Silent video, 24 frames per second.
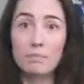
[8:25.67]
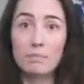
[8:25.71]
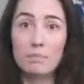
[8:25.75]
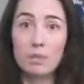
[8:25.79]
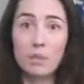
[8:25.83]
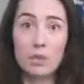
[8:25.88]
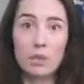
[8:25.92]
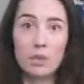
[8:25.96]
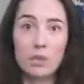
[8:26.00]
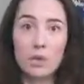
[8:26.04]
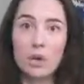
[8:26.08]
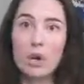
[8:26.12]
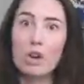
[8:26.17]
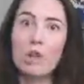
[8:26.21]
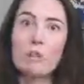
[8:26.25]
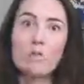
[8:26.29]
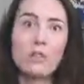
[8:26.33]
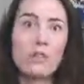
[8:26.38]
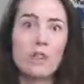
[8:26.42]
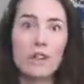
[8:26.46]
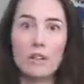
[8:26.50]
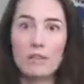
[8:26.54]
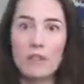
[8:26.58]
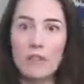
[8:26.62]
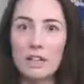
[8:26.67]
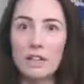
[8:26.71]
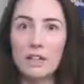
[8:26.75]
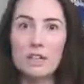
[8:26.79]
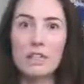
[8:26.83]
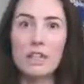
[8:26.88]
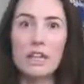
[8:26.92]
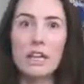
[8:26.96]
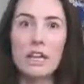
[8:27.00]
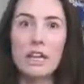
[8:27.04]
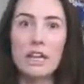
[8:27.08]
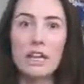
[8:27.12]
or they're hosting
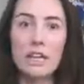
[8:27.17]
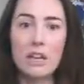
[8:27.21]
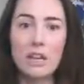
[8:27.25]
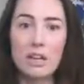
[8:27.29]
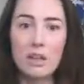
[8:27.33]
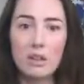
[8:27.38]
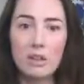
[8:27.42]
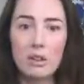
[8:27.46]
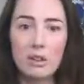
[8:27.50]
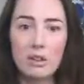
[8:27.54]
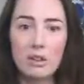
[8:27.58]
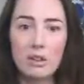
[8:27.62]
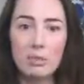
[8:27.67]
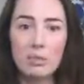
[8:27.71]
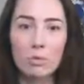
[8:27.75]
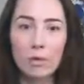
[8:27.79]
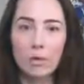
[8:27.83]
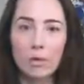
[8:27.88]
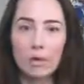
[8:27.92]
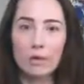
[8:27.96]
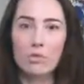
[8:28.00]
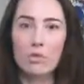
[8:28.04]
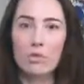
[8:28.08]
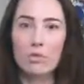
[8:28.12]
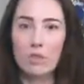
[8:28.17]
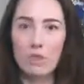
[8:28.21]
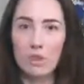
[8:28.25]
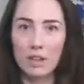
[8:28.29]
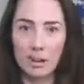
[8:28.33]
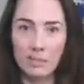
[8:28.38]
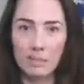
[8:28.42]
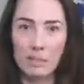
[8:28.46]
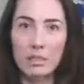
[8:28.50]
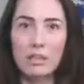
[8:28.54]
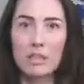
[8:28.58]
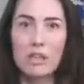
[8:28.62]
events, like, the win for
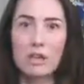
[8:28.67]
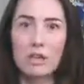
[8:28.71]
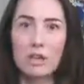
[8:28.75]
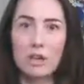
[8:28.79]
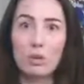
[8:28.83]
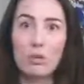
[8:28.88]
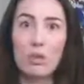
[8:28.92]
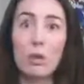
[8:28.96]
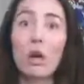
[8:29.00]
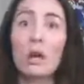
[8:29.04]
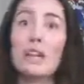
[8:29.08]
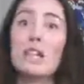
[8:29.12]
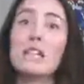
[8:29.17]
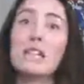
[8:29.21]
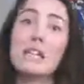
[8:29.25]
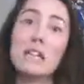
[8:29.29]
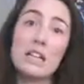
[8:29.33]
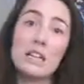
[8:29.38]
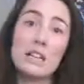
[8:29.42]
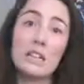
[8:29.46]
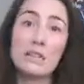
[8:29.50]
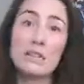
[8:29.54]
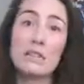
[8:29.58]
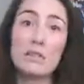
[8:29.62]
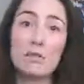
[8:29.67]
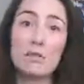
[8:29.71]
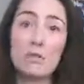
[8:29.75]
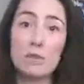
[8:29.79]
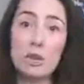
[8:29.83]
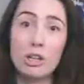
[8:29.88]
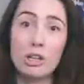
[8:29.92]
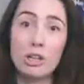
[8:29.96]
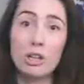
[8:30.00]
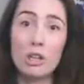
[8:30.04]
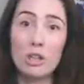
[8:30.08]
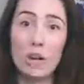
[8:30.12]
them is that they're wanting to get this
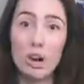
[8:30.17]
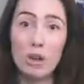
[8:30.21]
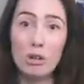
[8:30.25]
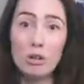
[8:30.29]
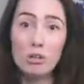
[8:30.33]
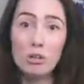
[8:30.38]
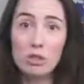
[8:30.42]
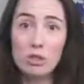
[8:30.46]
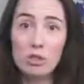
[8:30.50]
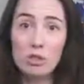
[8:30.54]
information out,